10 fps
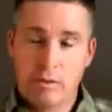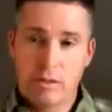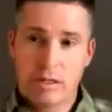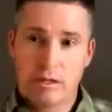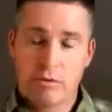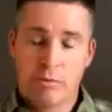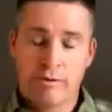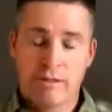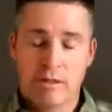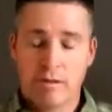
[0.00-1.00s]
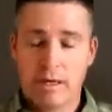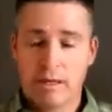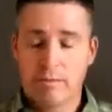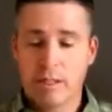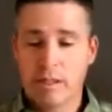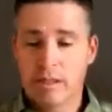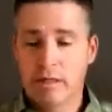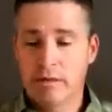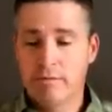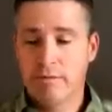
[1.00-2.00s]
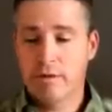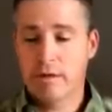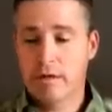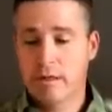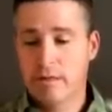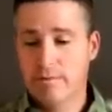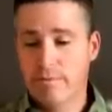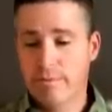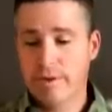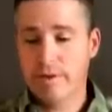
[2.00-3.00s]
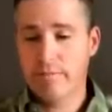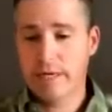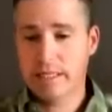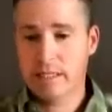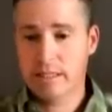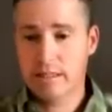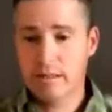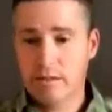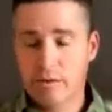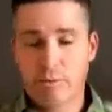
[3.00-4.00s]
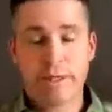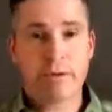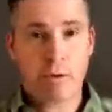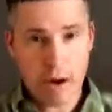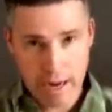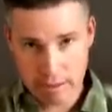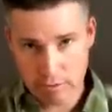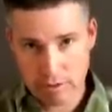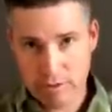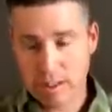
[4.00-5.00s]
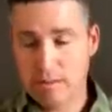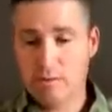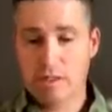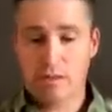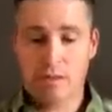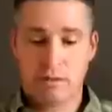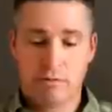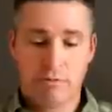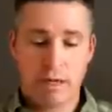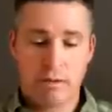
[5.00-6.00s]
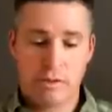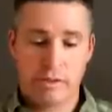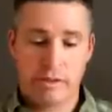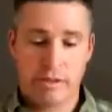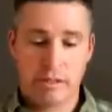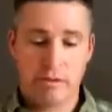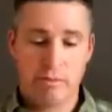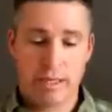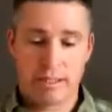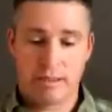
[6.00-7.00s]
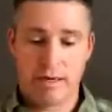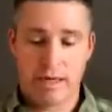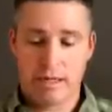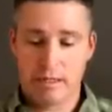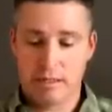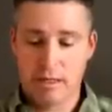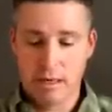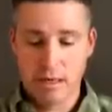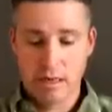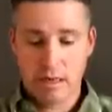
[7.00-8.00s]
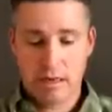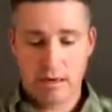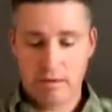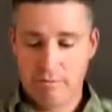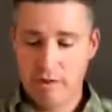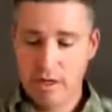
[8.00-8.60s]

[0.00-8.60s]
central rift zone down the middle of New Mexico, the Rio Grande rift zone, which also falls along the western edge of